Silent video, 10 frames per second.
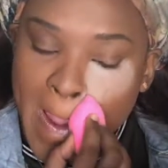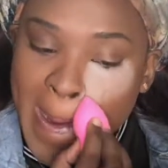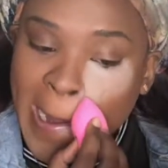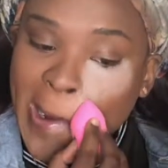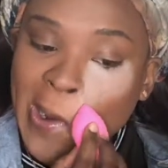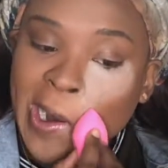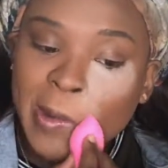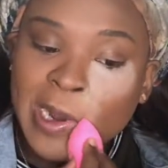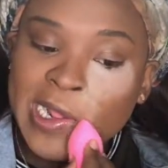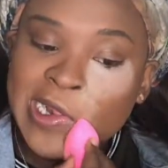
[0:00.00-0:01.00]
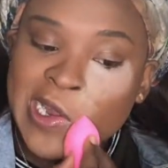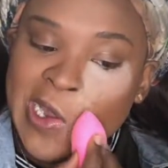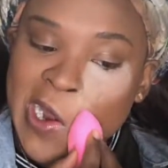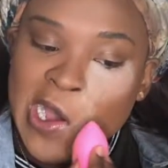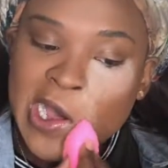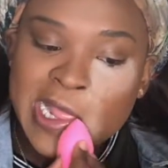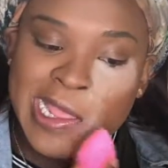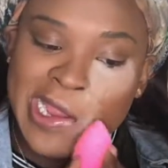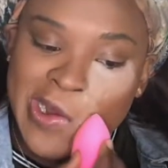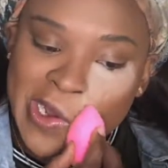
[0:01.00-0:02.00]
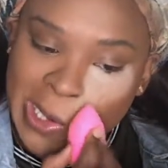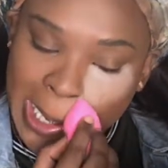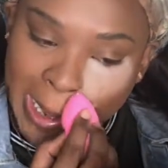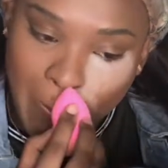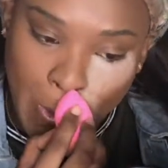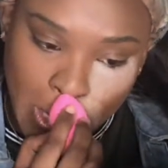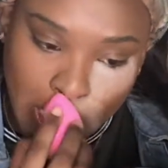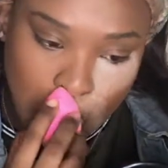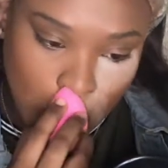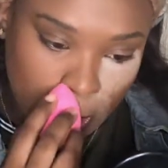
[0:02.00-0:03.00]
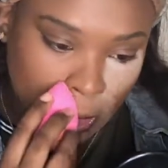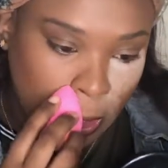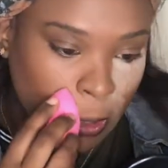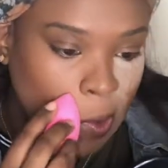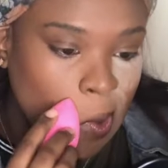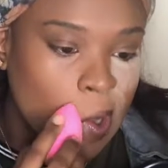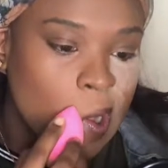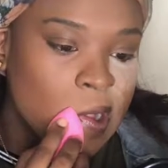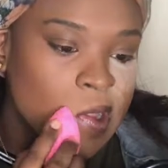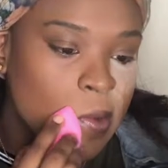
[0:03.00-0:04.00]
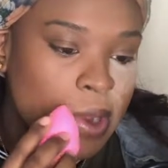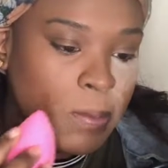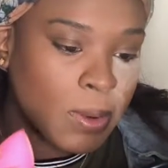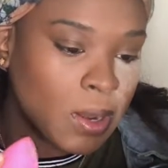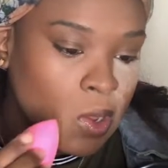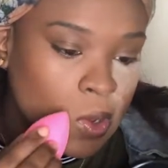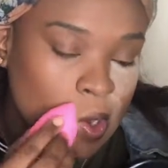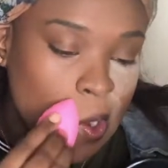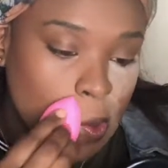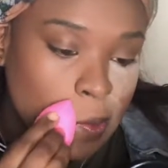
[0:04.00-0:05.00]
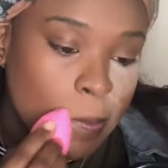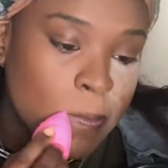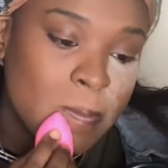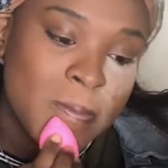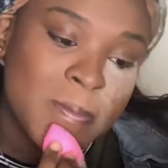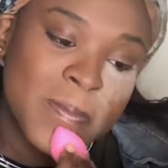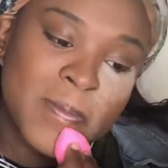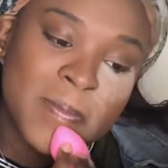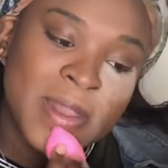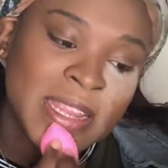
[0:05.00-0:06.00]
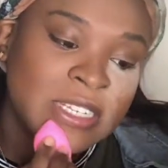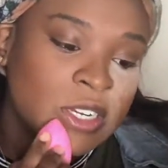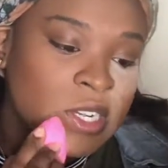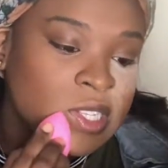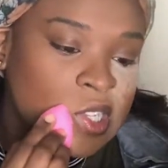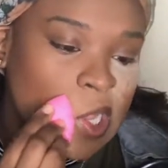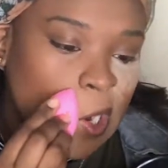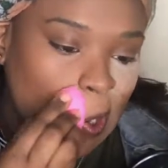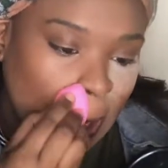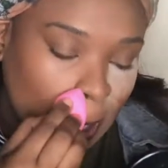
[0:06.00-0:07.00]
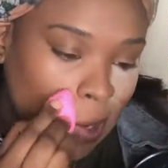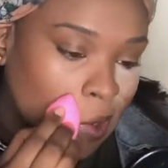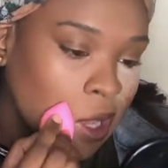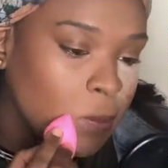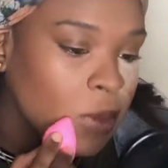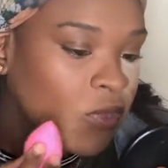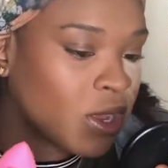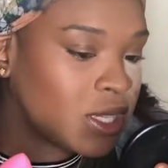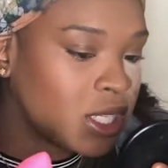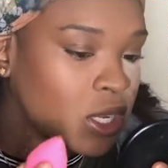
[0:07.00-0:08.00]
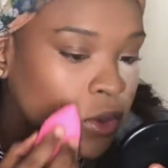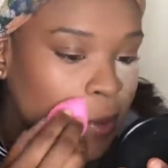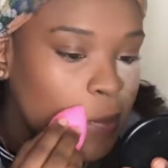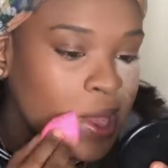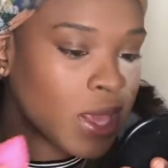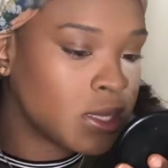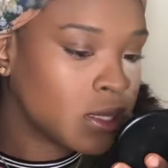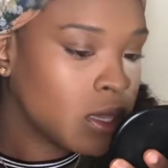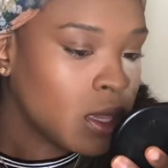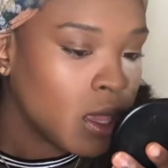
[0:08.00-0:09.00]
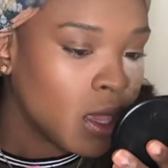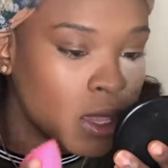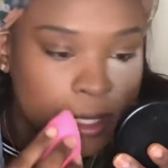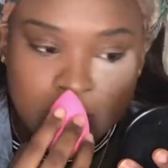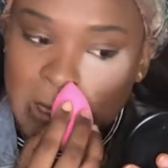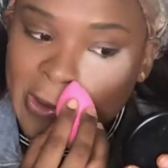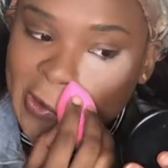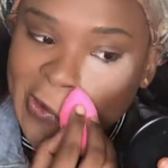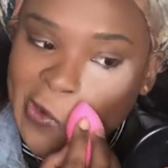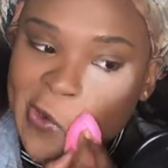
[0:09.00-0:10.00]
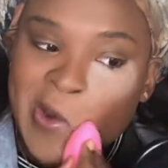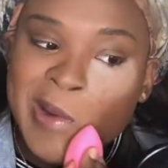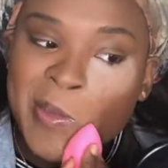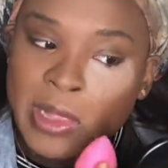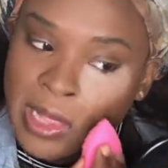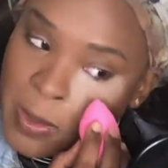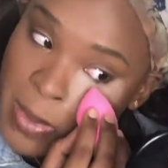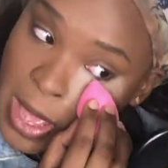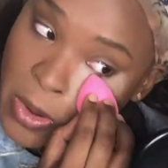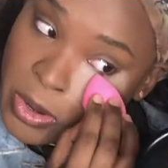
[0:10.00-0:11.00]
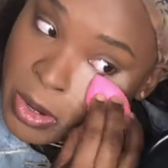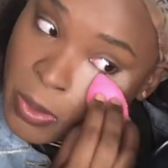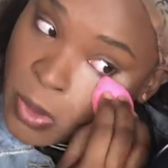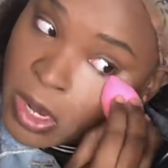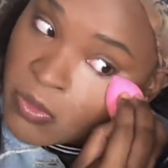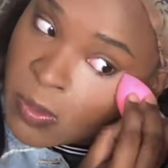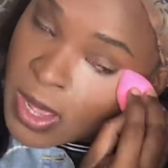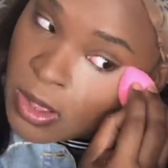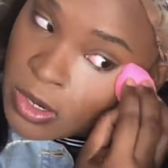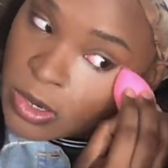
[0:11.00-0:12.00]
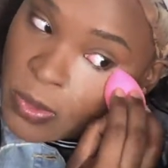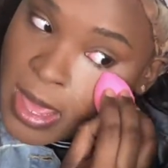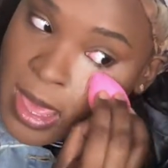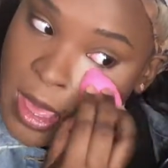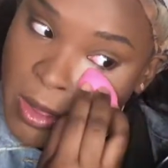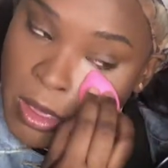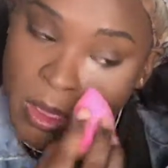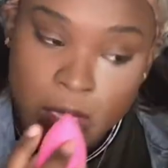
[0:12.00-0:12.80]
And I'm gonna place it in all the areas that I put the concealer. So you wanna put, you know, place your concealer, you know, keep your concealer in place. And so you wanna put that powder, whatever powder you have,